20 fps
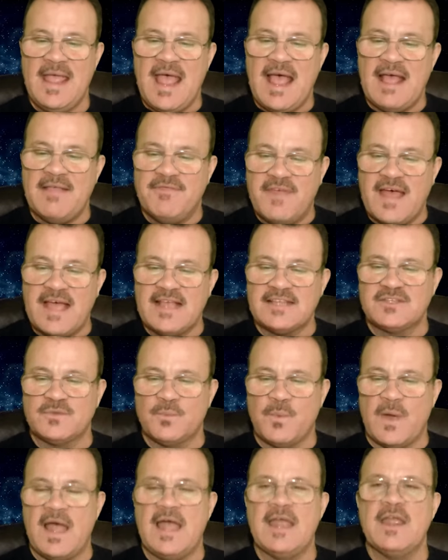And
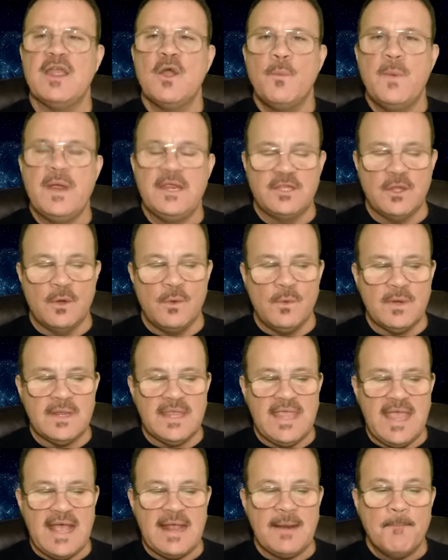that's why we don't
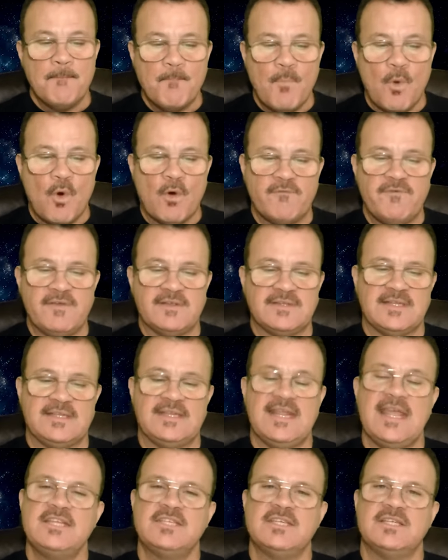get more
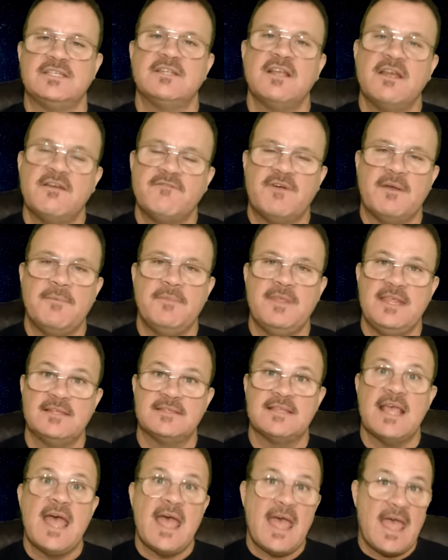visitations from
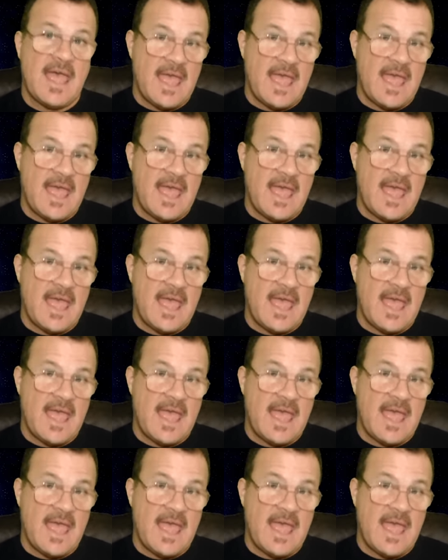these